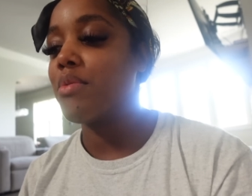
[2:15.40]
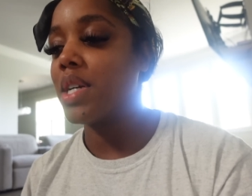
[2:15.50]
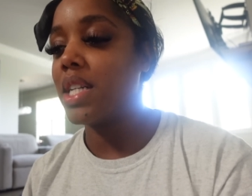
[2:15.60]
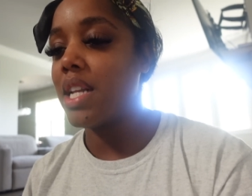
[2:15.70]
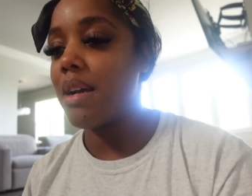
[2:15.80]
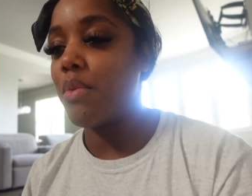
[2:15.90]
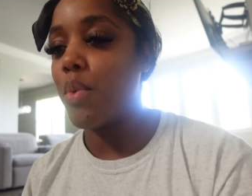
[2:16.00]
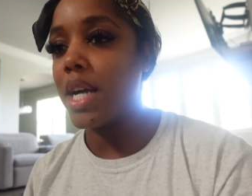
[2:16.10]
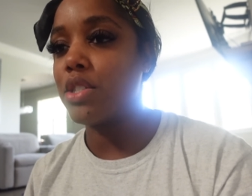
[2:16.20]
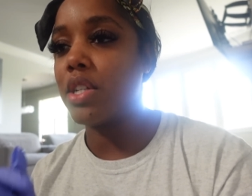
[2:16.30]
We're gonna let
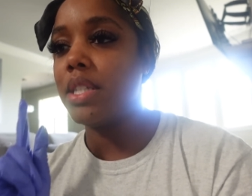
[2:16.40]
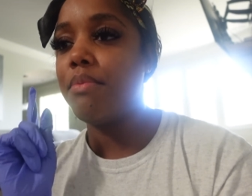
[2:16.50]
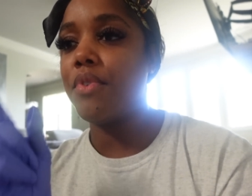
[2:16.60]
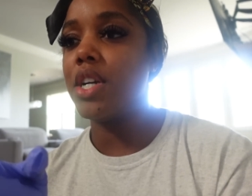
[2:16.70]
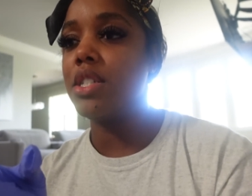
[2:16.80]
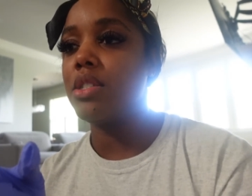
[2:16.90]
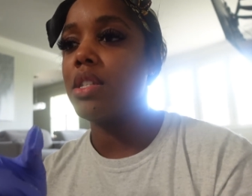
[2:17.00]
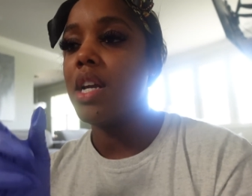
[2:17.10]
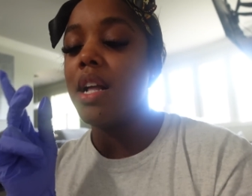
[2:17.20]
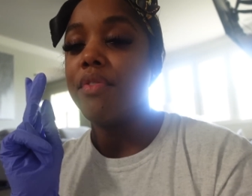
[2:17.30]
wax her lip
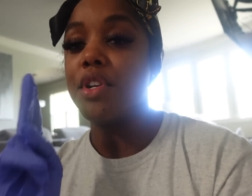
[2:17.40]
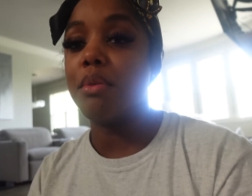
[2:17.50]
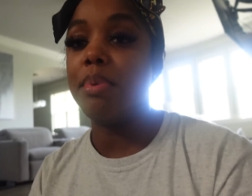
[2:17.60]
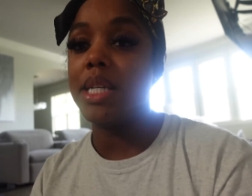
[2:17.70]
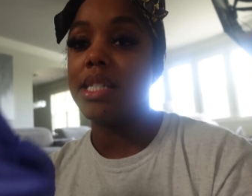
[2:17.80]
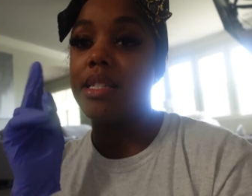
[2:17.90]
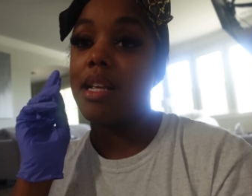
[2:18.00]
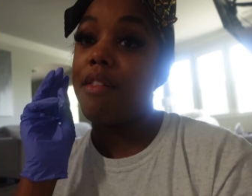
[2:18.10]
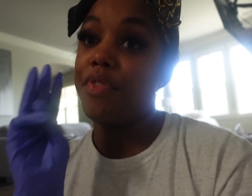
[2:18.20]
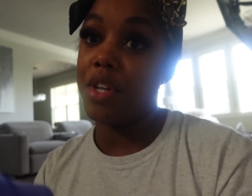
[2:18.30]
first, then her pits,
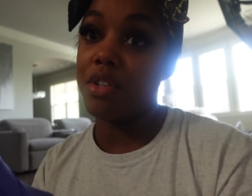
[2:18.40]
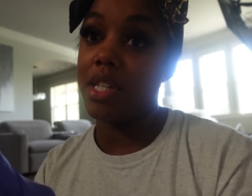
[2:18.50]
then her